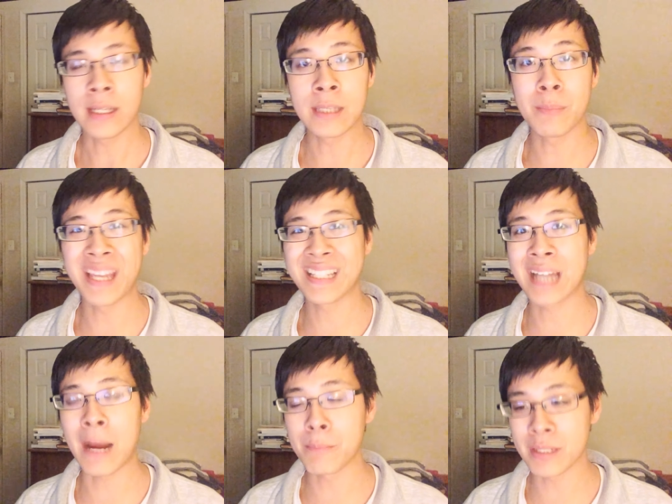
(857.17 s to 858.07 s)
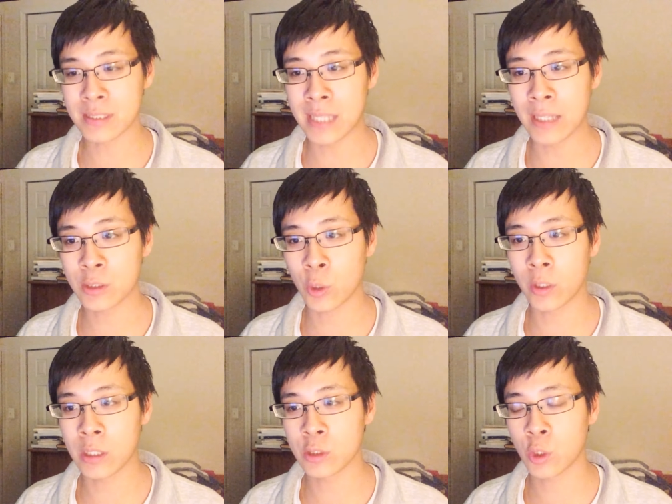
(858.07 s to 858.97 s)
He made a lot of mistakes
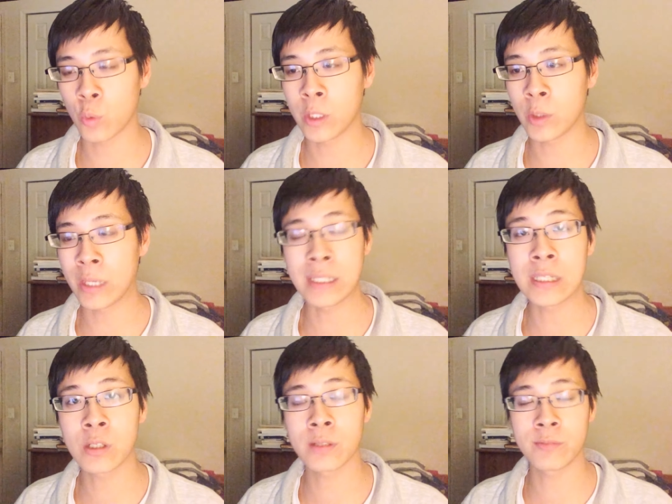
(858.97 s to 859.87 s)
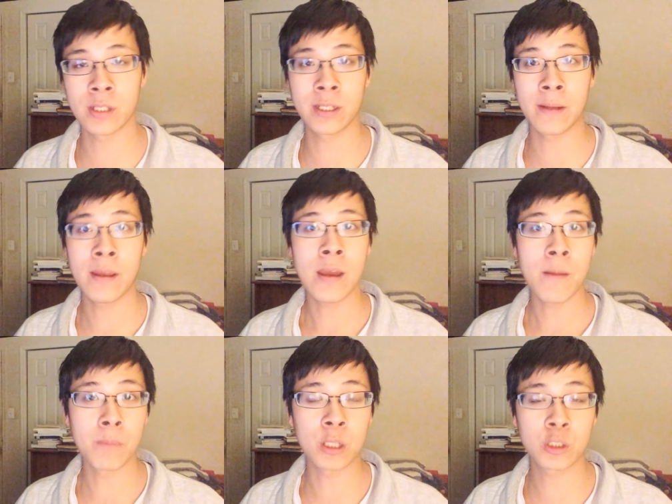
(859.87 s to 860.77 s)
during his career, and he could have done it
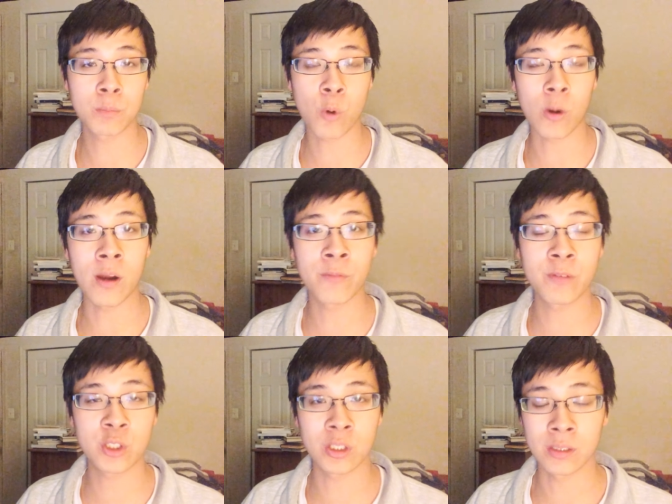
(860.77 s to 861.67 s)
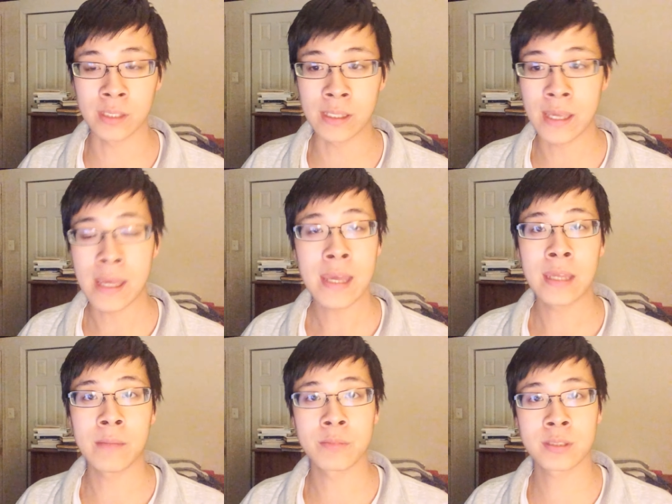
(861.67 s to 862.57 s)
much more efficiently
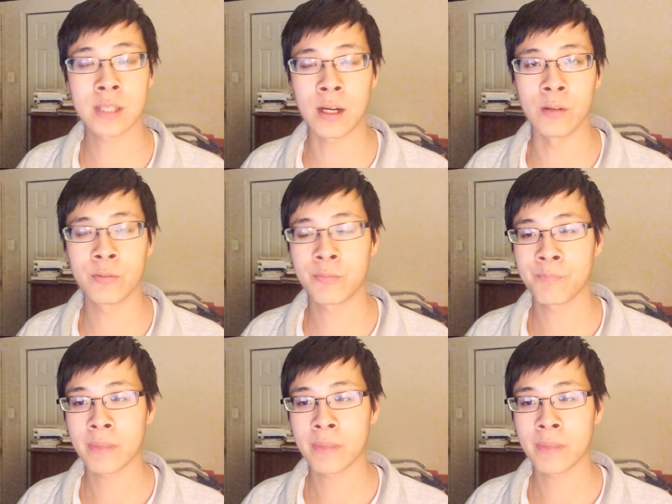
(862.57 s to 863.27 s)
himself.